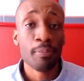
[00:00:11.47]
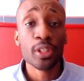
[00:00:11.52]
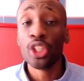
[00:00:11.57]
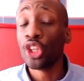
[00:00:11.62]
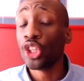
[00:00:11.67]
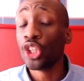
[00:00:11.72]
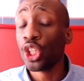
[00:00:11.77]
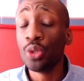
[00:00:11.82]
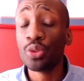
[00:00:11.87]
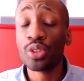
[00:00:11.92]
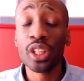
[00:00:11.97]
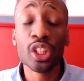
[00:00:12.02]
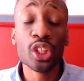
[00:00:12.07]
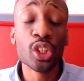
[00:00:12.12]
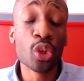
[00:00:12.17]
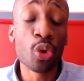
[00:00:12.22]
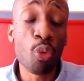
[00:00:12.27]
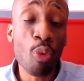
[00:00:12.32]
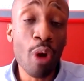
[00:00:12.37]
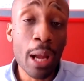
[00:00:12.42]
You're
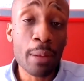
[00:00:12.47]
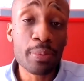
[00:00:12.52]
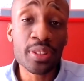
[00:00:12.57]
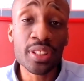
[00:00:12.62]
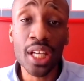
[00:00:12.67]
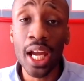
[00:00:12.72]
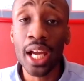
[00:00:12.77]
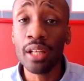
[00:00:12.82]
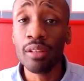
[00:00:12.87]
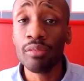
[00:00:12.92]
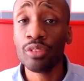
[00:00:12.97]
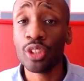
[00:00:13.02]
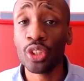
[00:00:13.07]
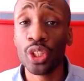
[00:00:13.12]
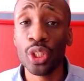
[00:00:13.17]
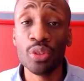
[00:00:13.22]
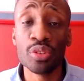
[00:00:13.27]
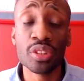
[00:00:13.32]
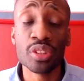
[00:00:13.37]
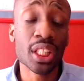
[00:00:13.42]
using your website, you're
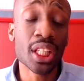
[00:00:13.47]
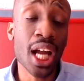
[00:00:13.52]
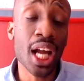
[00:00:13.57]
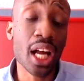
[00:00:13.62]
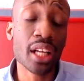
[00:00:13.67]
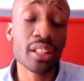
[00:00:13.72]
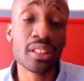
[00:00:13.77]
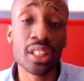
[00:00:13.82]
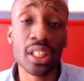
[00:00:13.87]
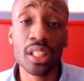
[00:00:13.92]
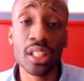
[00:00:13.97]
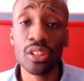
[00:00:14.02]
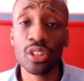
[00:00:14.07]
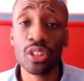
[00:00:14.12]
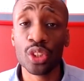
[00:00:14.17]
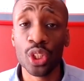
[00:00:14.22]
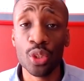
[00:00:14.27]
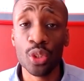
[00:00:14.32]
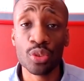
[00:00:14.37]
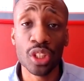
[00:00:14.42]
using content,
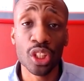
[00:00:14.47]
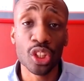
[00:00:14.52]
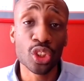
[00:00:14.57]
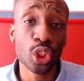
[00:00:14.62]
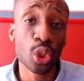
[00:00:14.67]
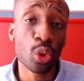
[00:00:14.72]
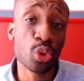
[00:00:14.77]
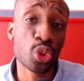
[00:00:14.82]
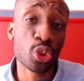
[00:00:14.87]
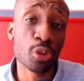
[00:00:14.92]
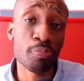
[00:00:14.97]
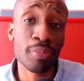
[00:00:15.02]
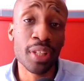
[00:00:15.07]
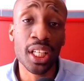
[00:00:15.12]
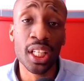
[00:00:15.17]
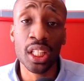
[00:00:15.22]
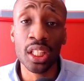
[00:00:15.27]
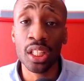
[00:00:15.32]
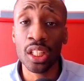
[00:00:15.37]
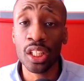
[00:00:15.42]
you're using social
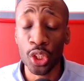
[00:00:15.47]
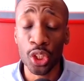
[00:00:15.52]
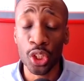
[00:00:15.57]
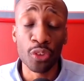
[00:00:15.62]
media,